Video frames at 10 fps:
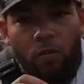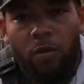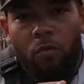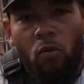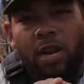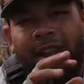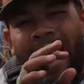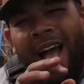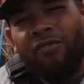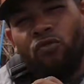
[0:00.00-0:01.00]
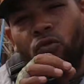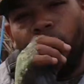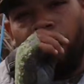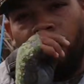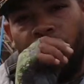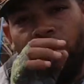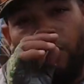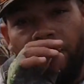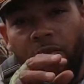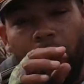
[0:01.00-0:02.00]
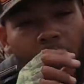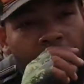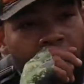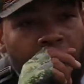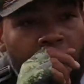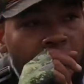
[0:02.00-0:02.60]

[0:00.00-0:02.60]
bit more natural version of your pink.